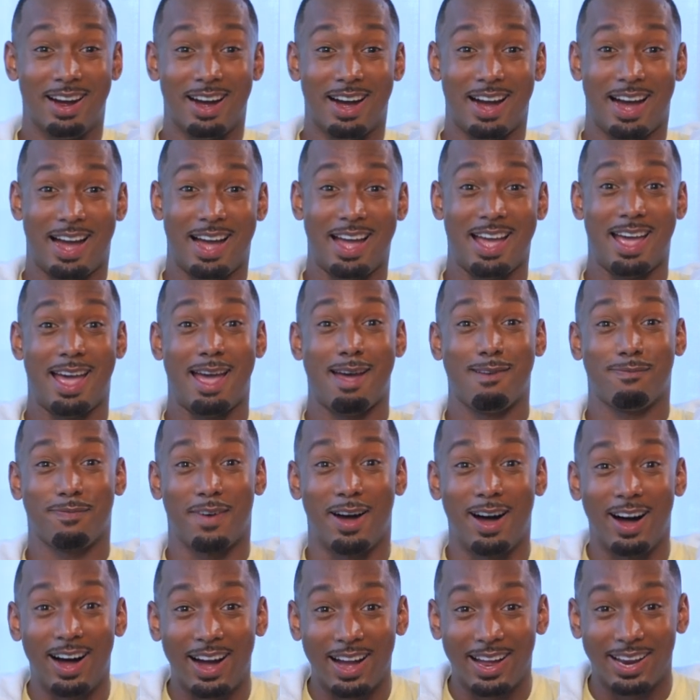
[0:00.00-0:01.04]
had
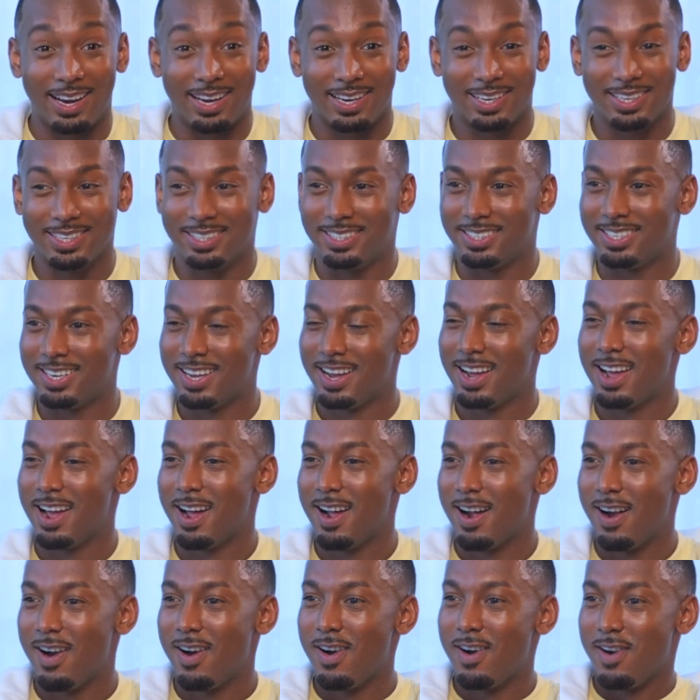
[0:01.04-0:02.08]
fun.
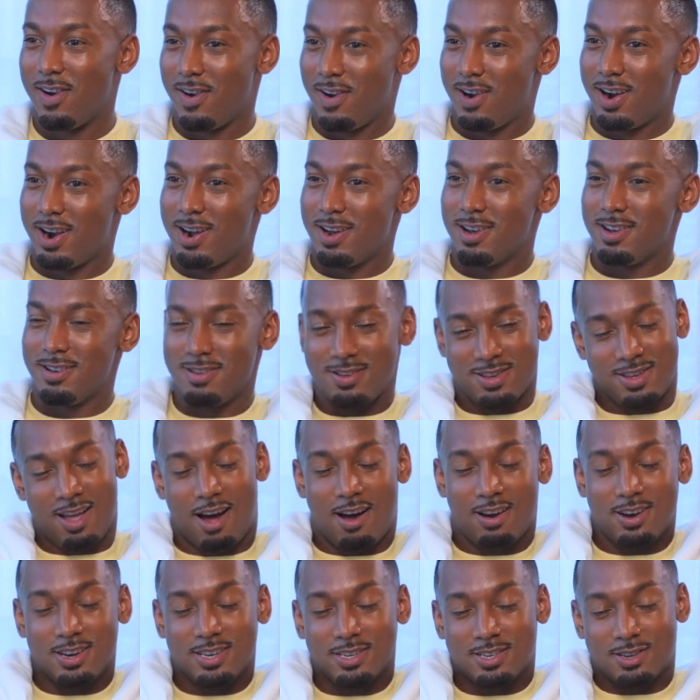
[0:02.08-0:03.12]

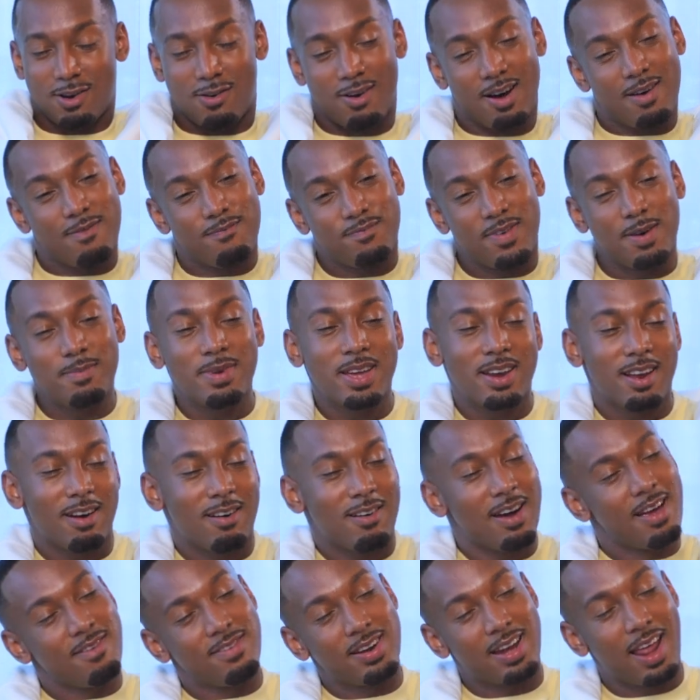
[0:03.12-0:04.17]
Y'all didn't show up, let me
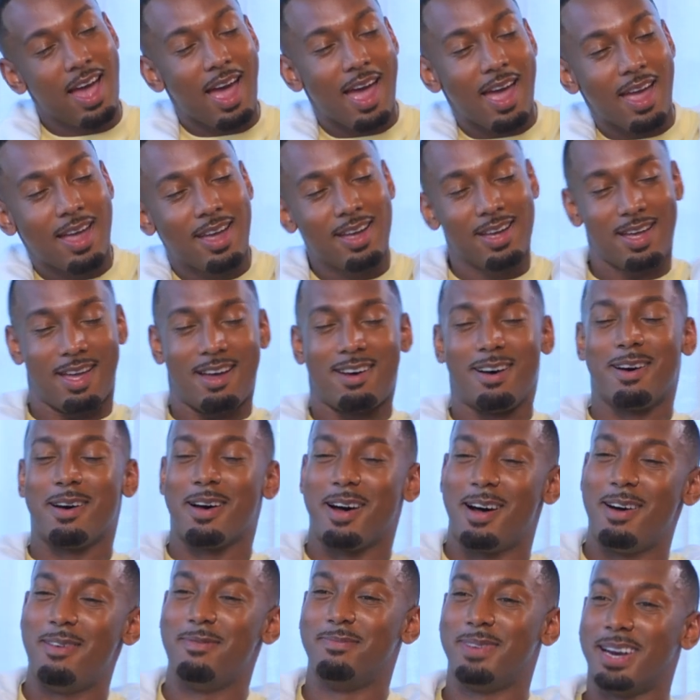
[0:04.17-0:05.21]
know every day.
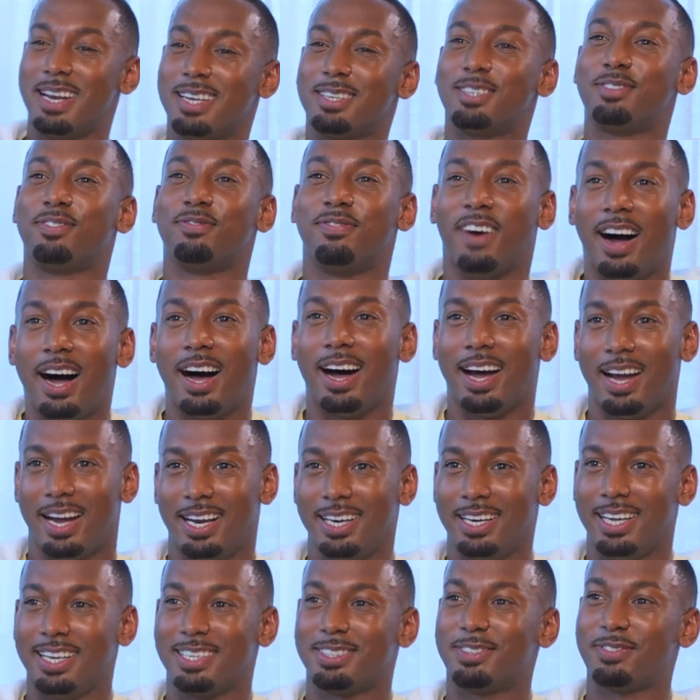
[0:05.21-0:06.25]
But it's
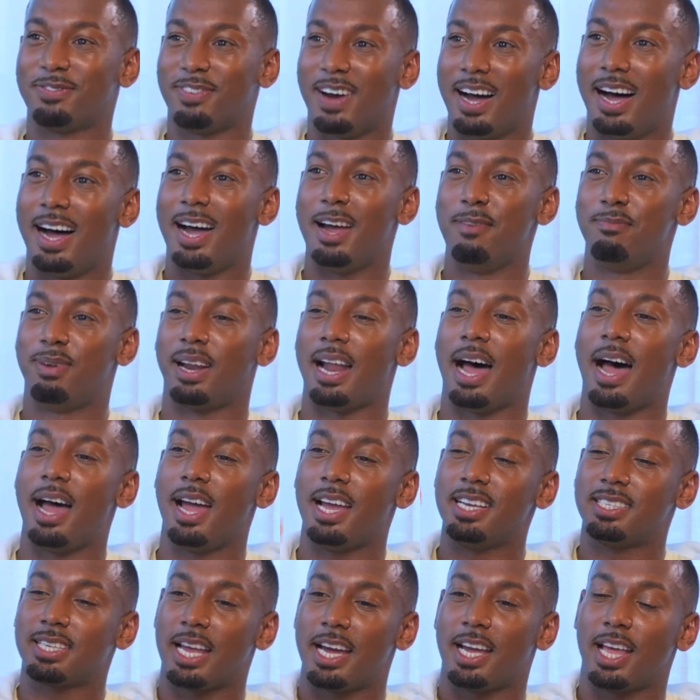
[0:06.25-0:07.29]
fine. It's fine. But
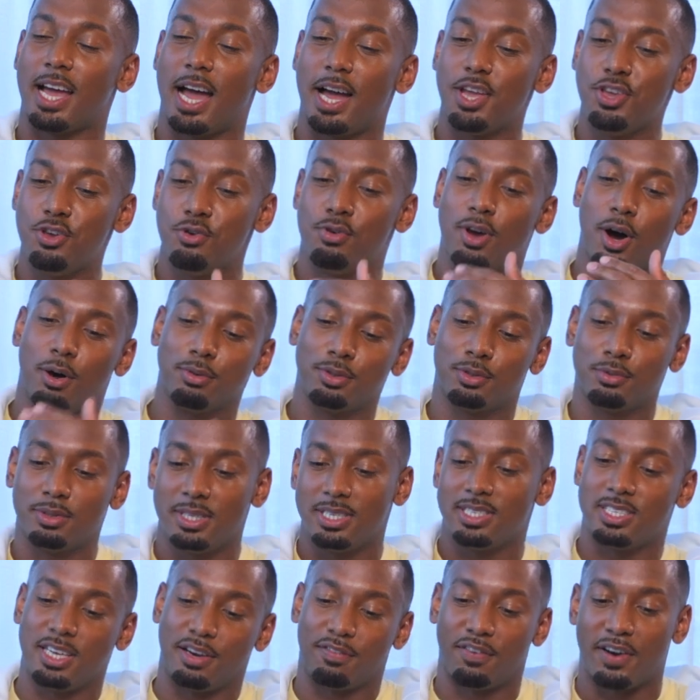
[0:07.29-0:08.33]
it's like you go through
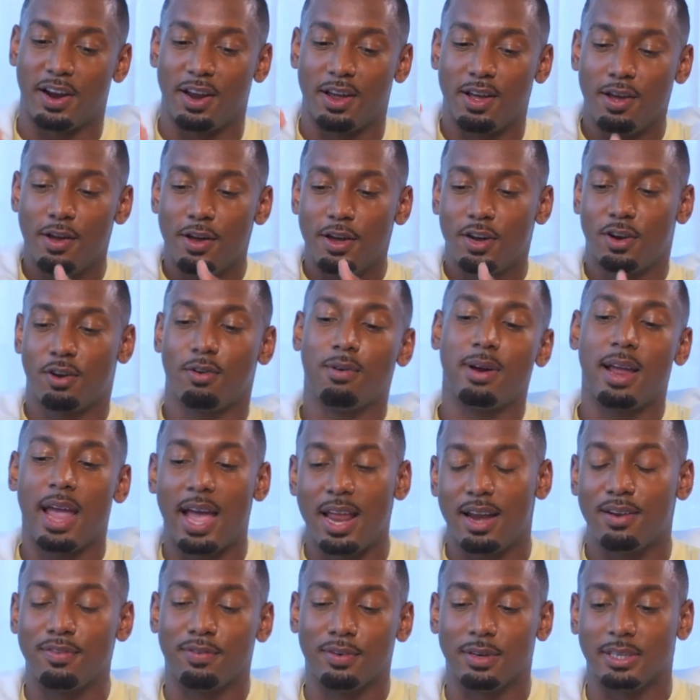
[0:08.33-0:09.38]
these different
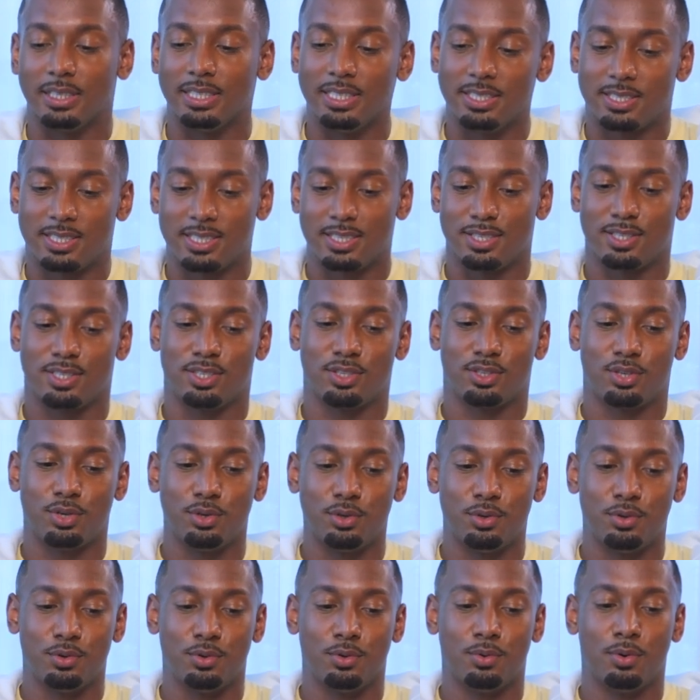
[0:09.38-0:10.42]
creative releases
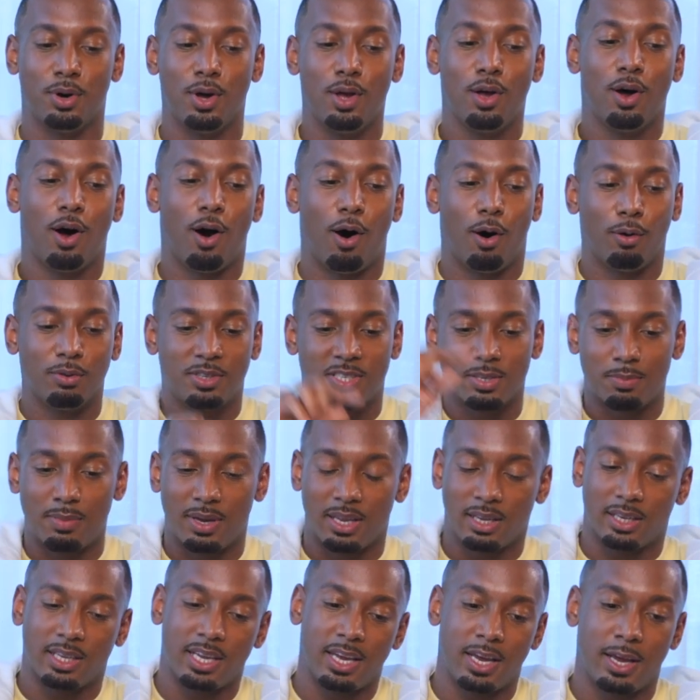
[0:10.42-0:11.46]
to
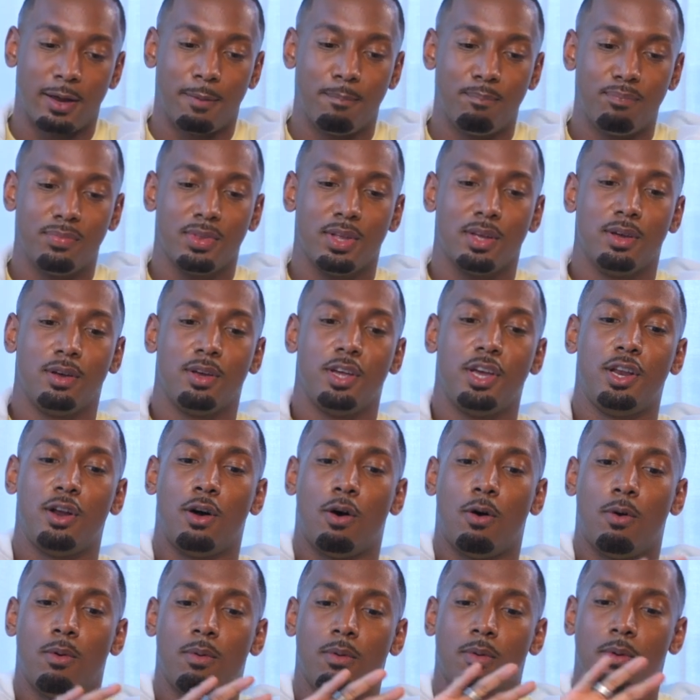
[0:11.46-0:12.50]
ultimately,
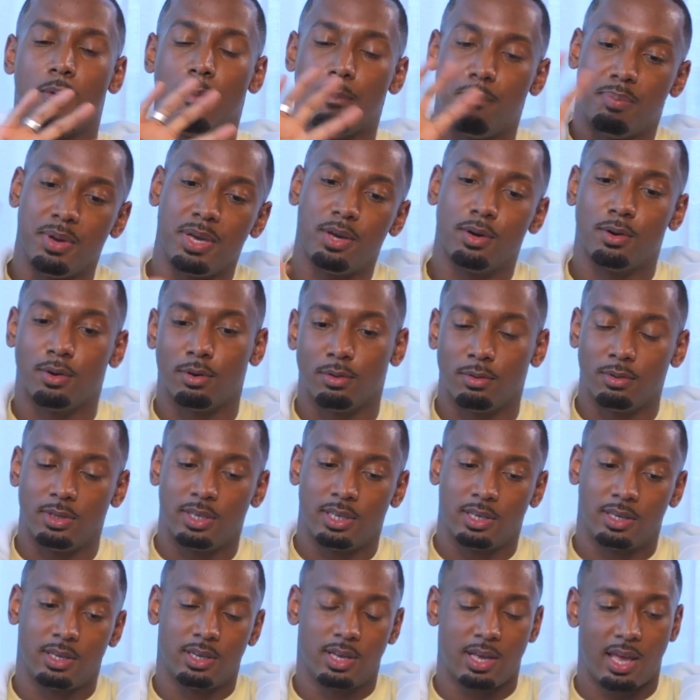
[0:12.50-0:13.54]

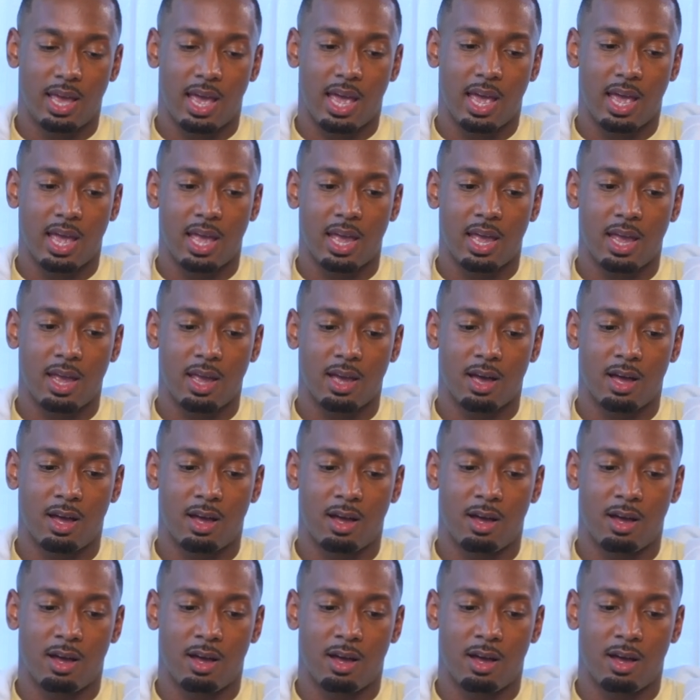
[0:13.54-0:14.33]
build a,